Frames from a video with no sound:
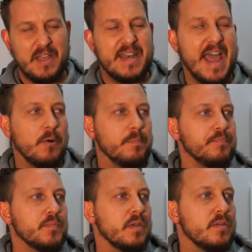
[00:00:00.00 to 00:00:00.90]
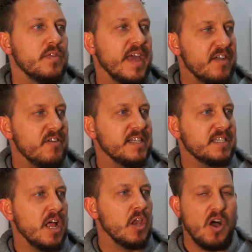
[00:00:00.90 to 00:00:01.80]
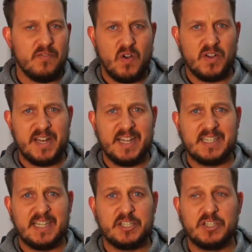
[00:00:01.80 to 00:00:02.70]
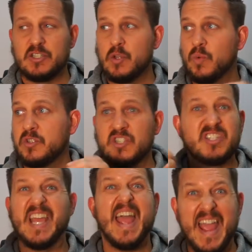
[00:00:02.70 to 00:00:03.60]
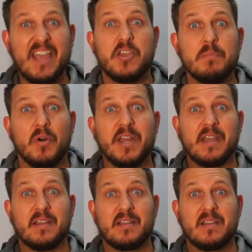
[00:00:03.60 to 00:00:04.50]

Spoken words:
Now, there is a lot of organisations that will just take your money.